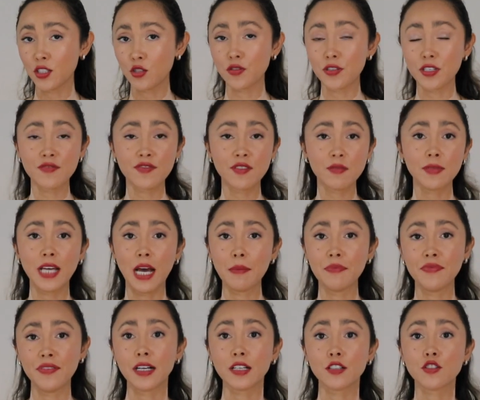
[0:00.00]
So this is from Gap
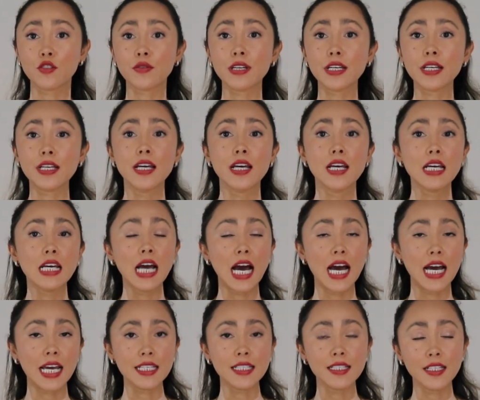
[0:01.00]
Factory.
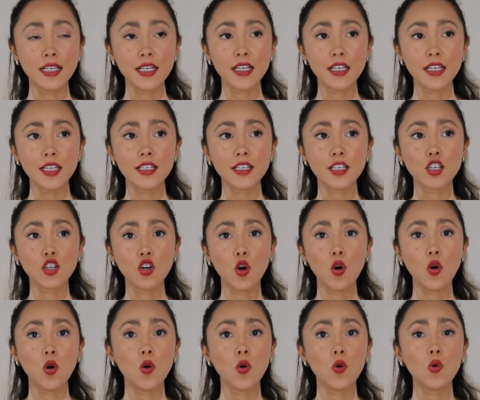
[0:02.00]
I did
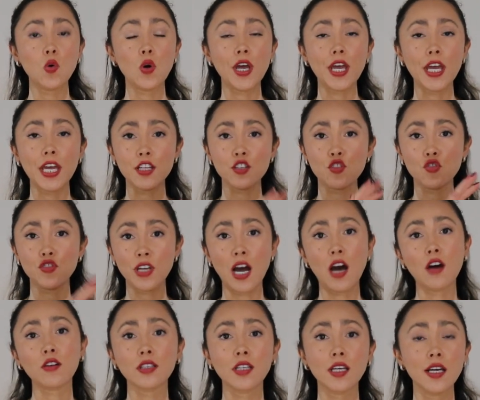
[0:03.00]
go into the
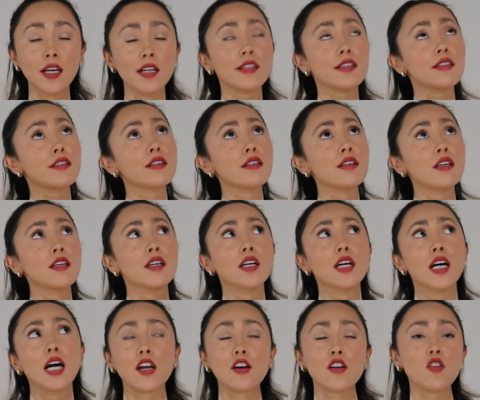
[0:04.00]
outlet,
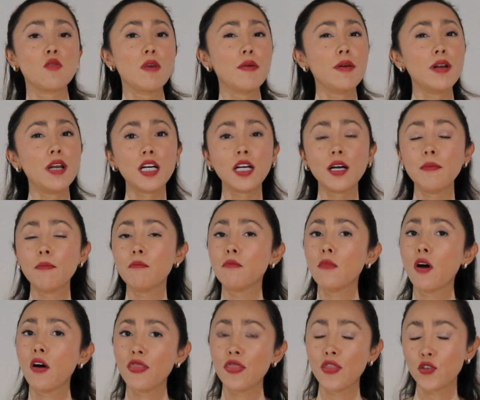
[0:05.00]
I don't know, maybe like a
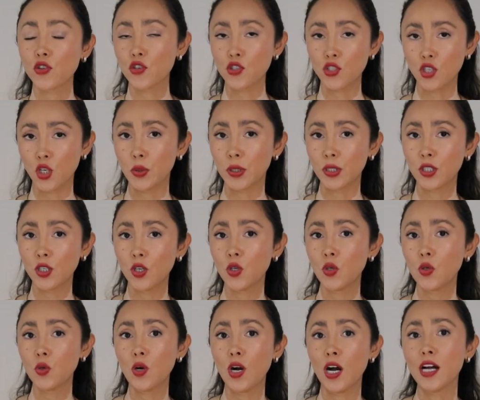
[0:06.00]
month or so
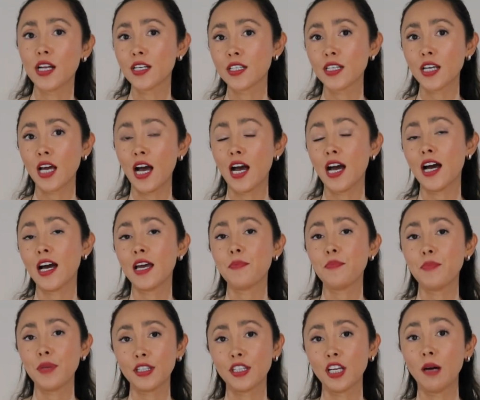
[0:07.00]
ago, and I
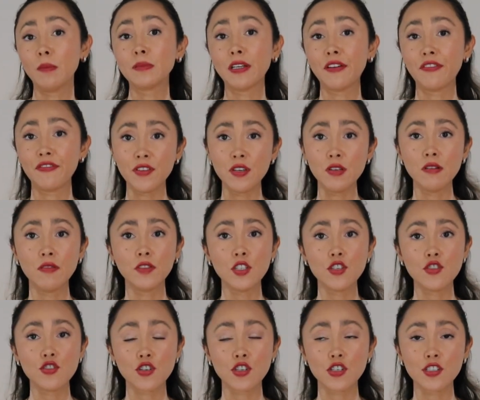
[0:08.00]
picked up a few of
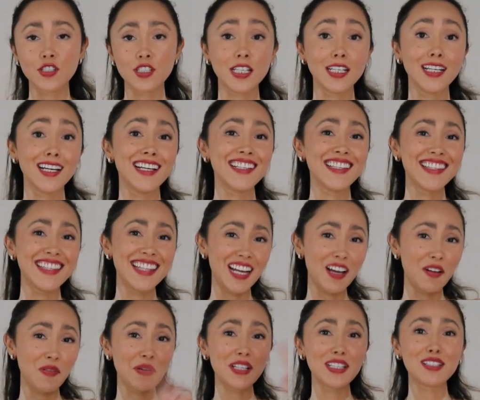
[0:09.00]
these shirts, and then
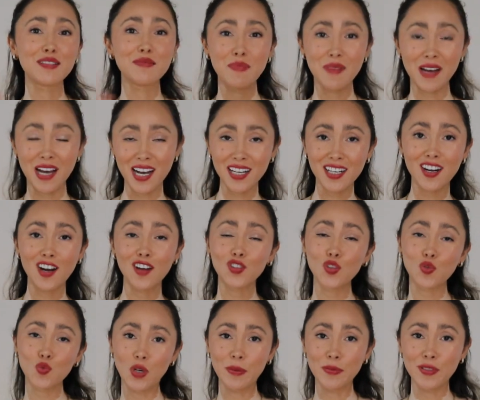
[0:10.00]
I went back on
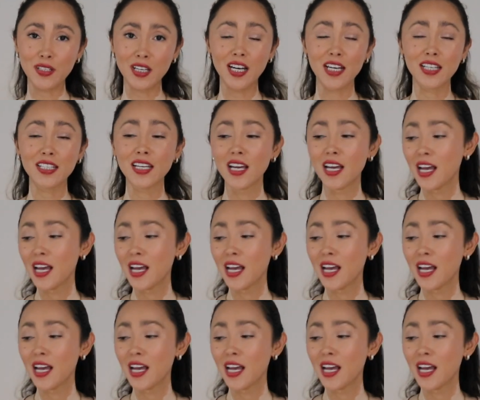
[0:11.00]
their website